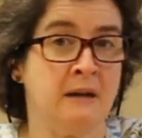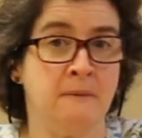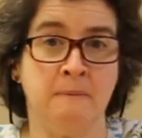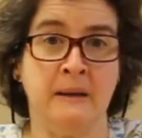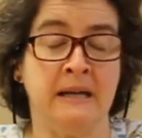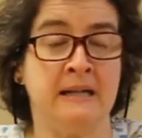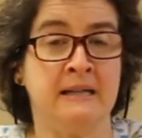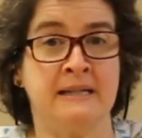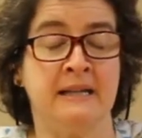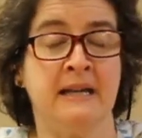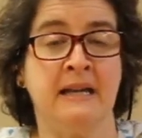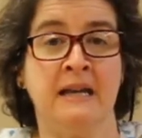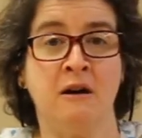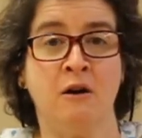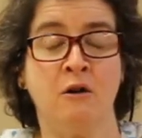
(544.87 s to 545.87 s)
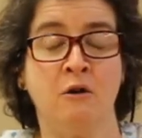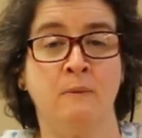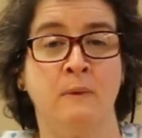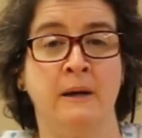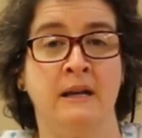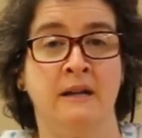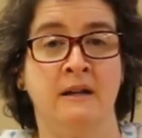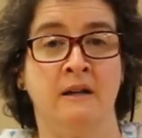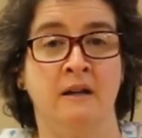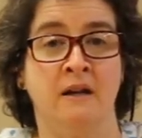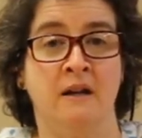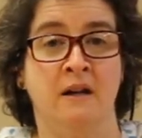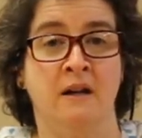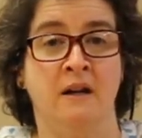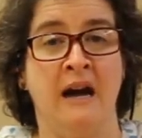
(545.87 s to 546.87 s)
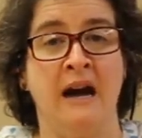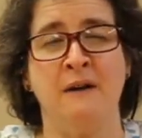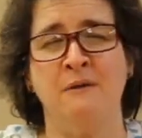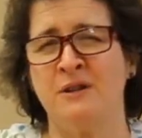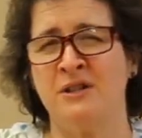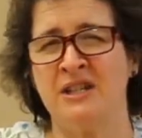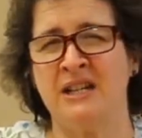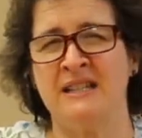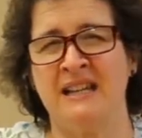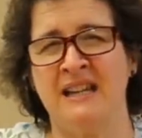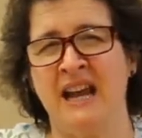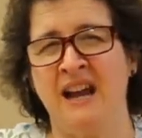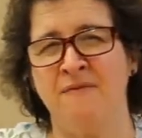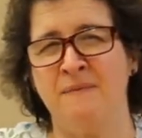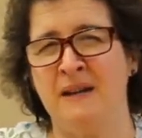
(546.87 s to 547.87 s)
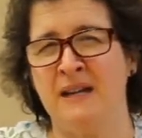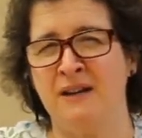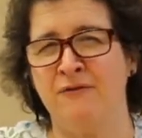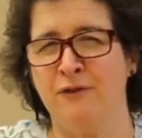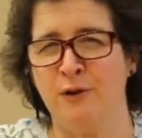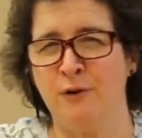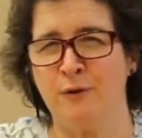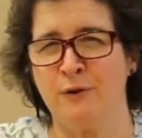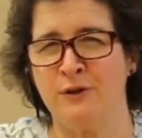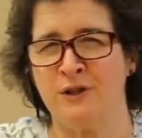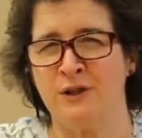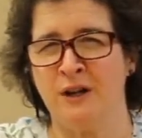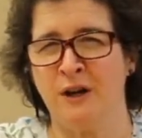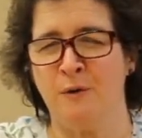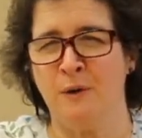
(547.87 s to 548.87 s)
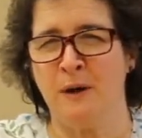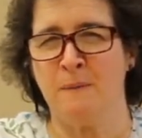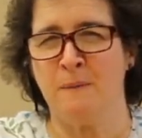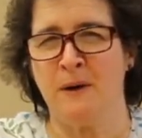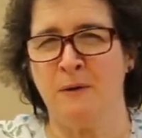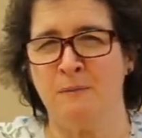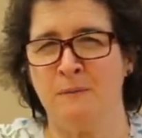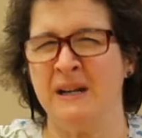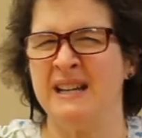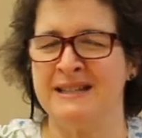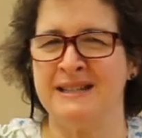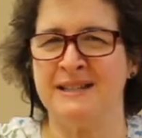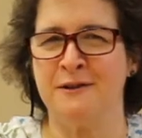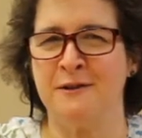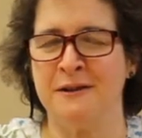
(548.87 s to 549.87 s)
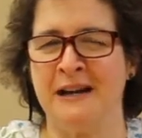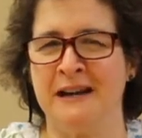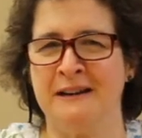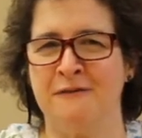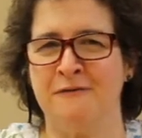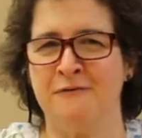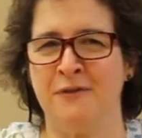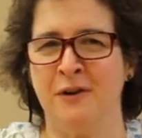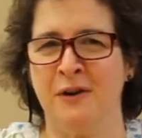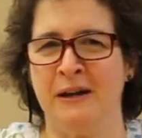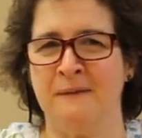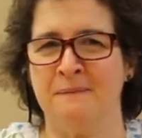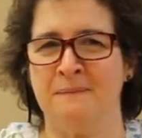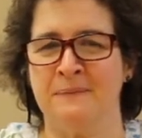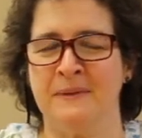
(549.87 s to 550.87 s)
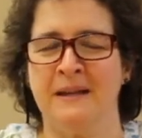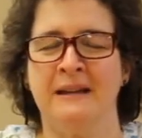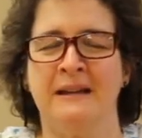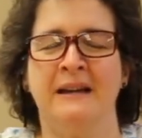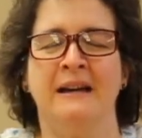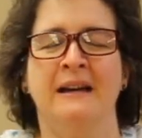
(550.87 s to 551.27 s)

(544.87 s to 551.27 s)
We're not in a big city, are we? Ours doesn't have many floors to go up on, but it's still kind of fun.